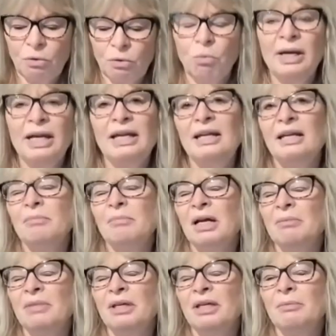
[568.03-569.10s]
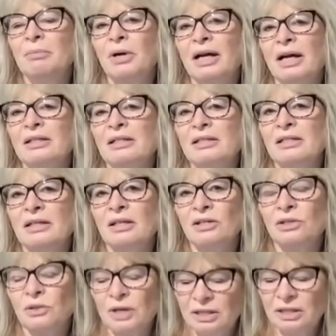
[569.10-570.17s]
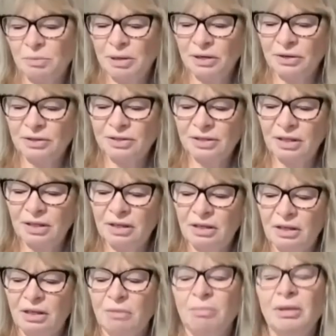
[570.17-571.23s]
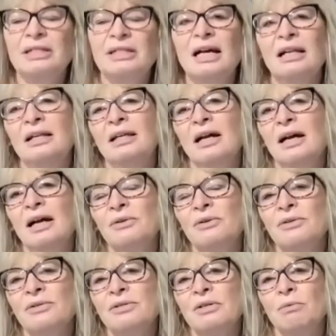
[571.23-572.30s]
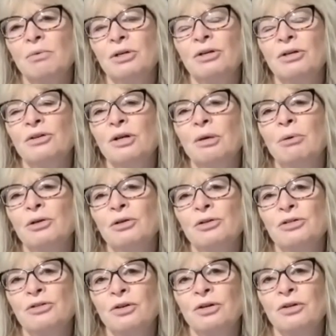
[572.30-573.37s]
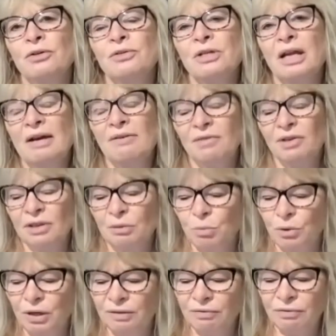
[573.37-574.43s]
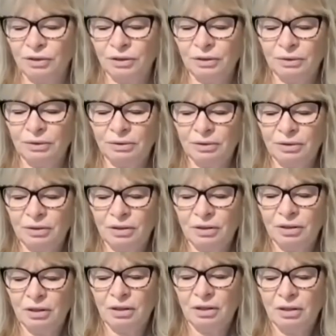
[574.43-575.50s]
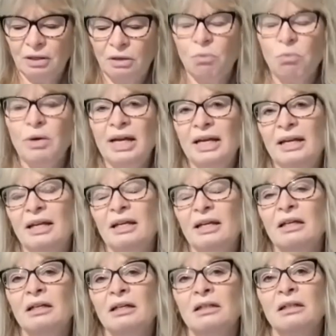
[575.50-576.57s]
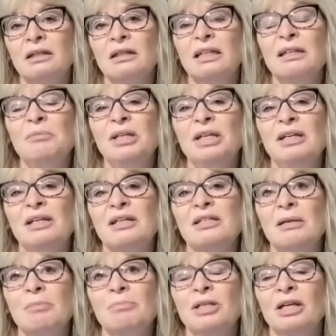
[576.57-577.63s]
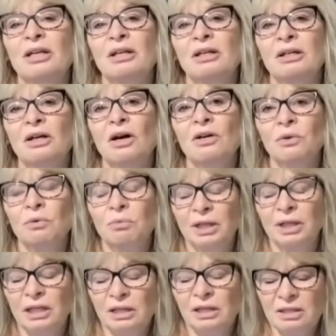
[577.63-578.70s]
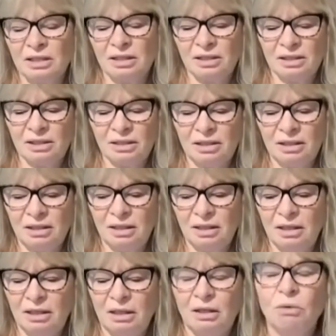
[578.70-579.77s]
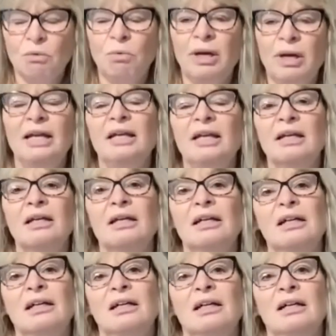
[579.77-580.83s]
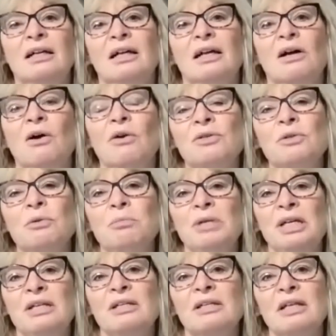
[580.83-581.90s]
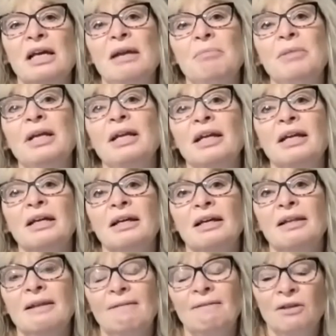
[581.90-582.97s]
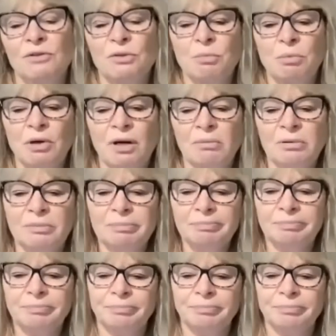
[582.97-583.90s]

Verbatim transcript: Waiting might mean practicing transparency by telling others what, about your struggles and having them pray for you. Waiting can mean accepting our own weaknesses. Waiting also means admitting that there's a problem.